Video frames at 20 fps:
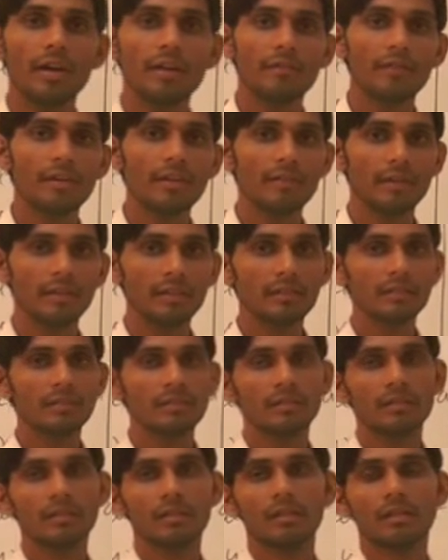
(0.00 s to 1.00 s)
Everyone,
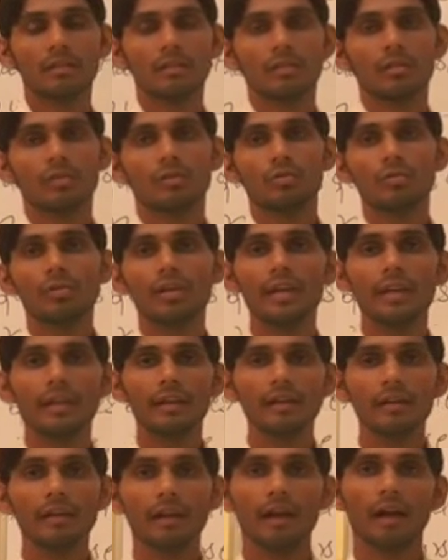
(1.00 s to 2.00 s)

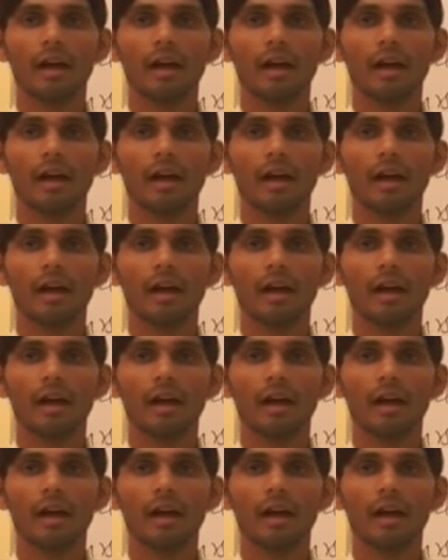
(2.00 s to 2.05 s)
today